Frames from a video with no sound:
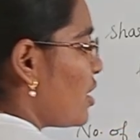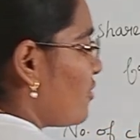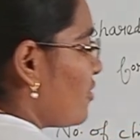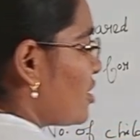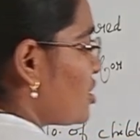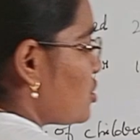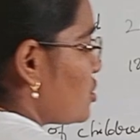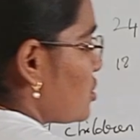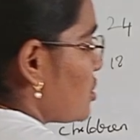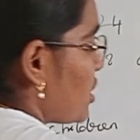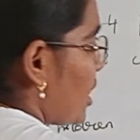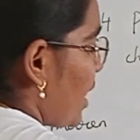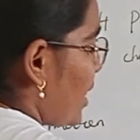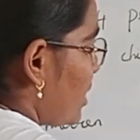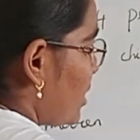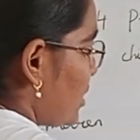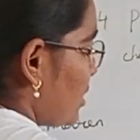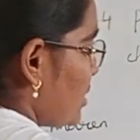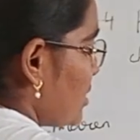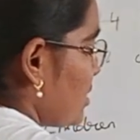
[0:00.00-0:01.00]
we should
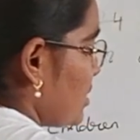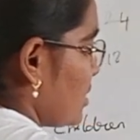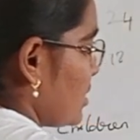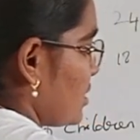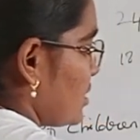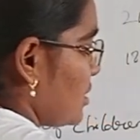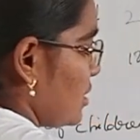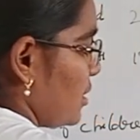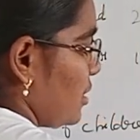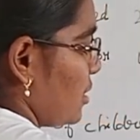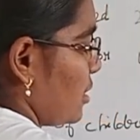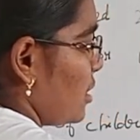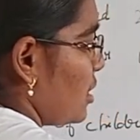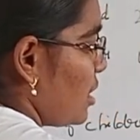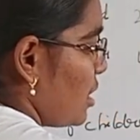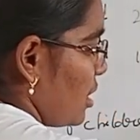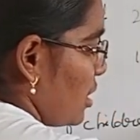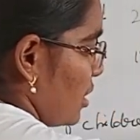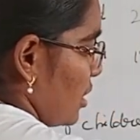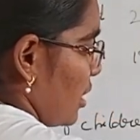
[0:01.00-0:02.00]
write this
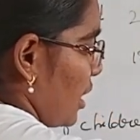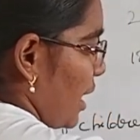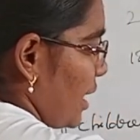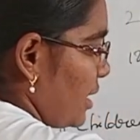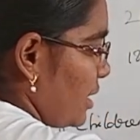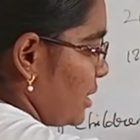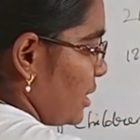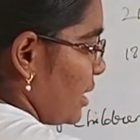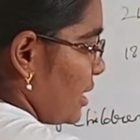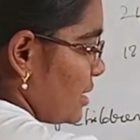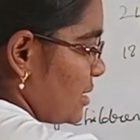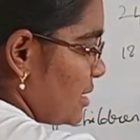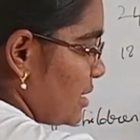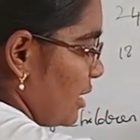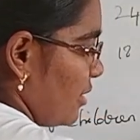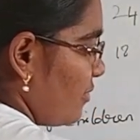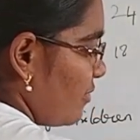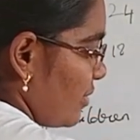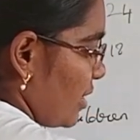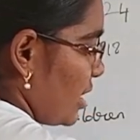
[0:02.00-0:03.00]

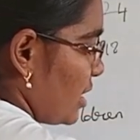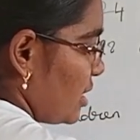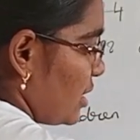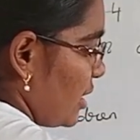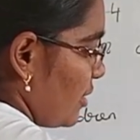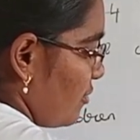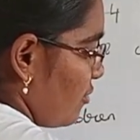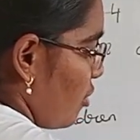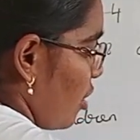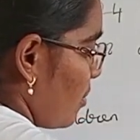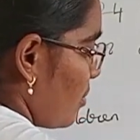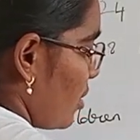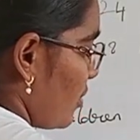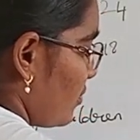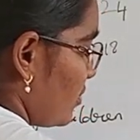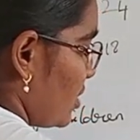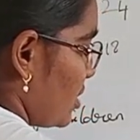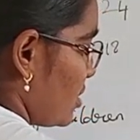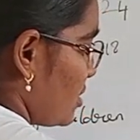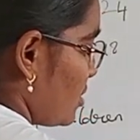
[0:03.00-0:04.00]
stuff in the form
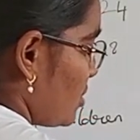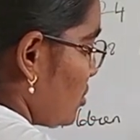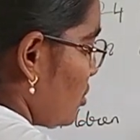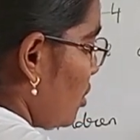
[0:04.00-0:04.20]
of this.